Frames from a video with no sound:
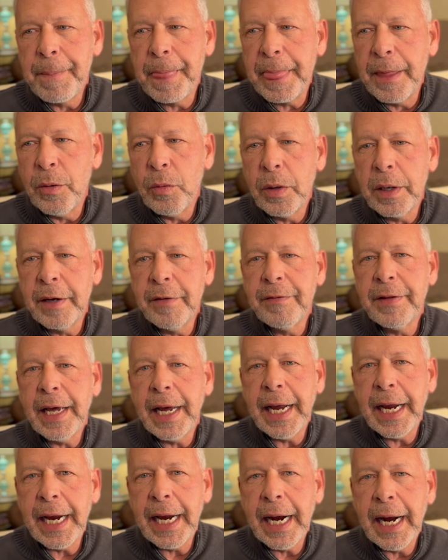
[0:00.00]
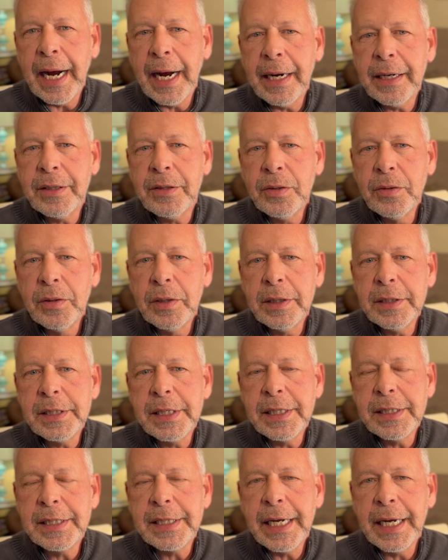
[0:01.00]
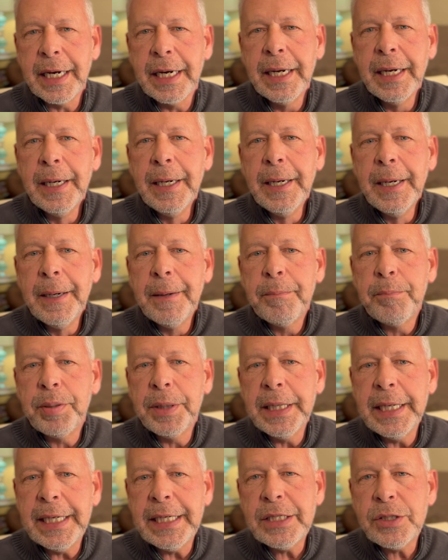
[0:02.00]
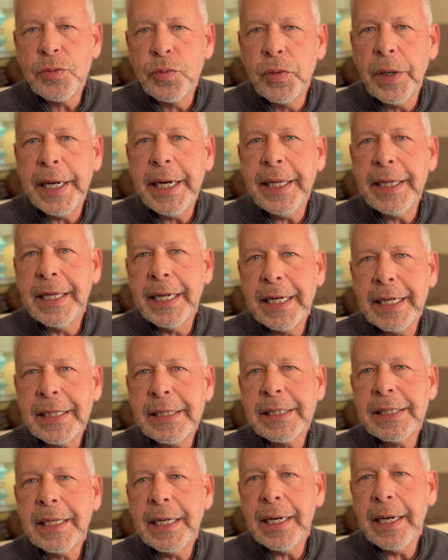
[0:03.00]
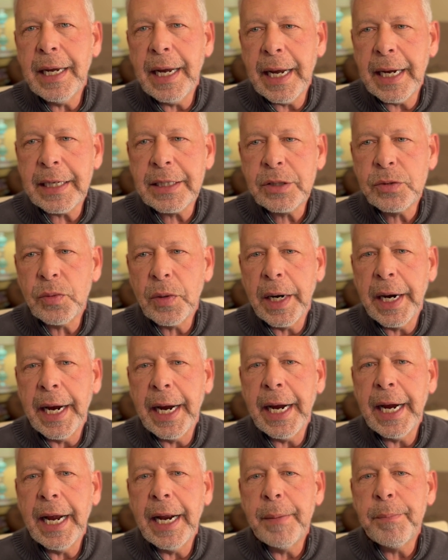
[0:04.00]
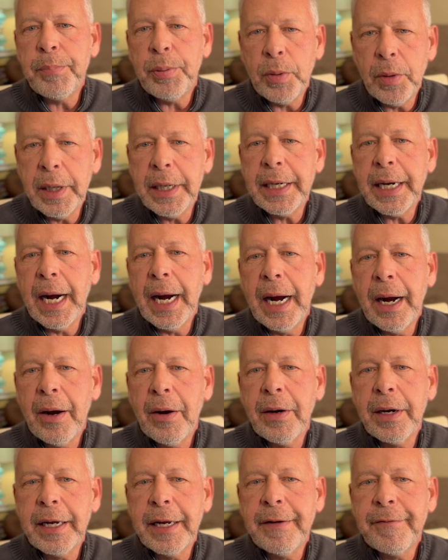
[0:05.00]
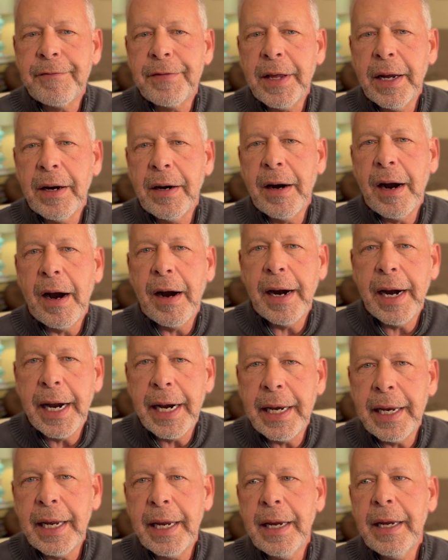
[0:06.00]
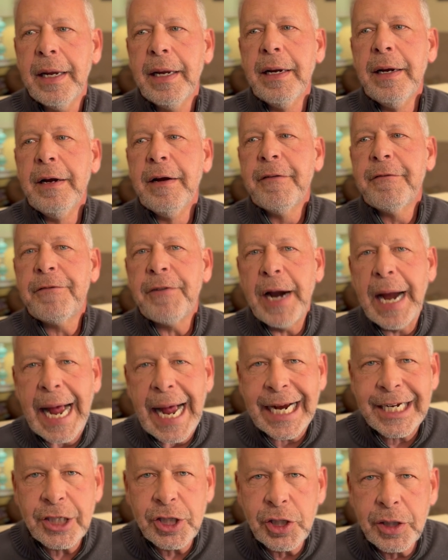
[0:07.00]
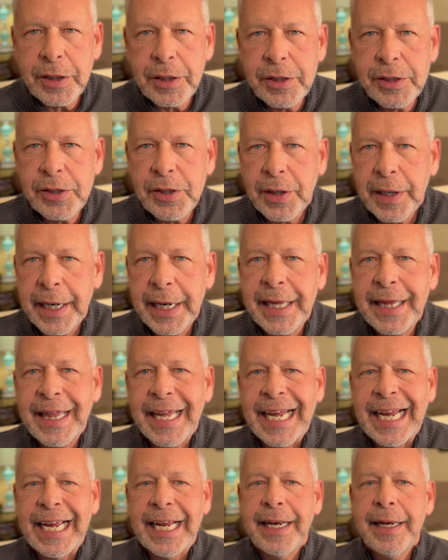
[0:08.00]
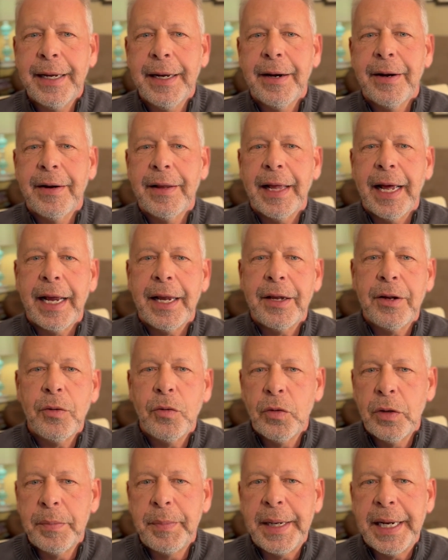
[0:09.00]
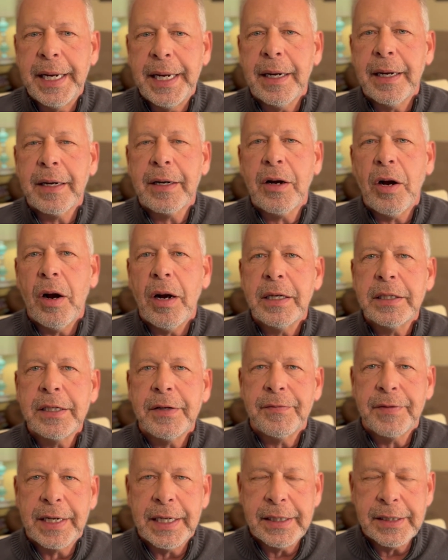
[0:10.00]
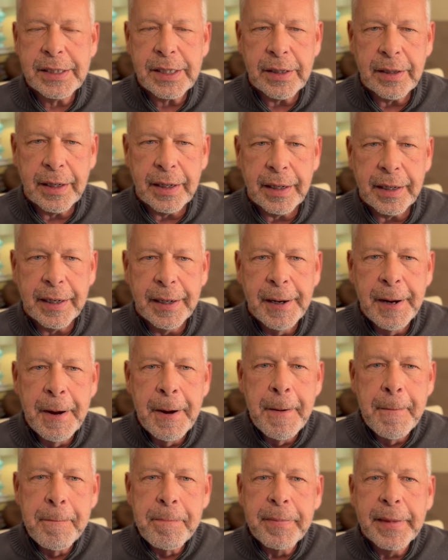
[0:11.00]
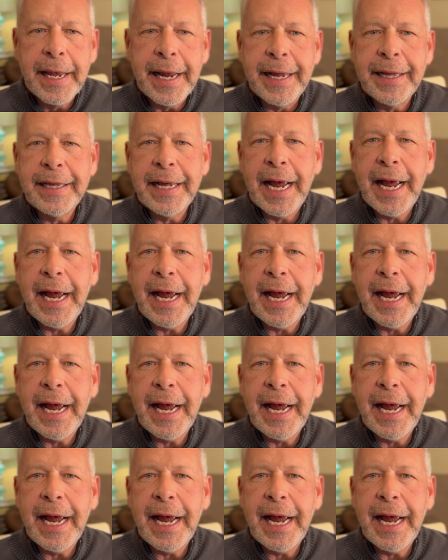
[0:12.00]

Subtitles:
one of the AI tools and said, please read this x-ray and point out if there are any fractures or anything in here that would be a cause of concern. And the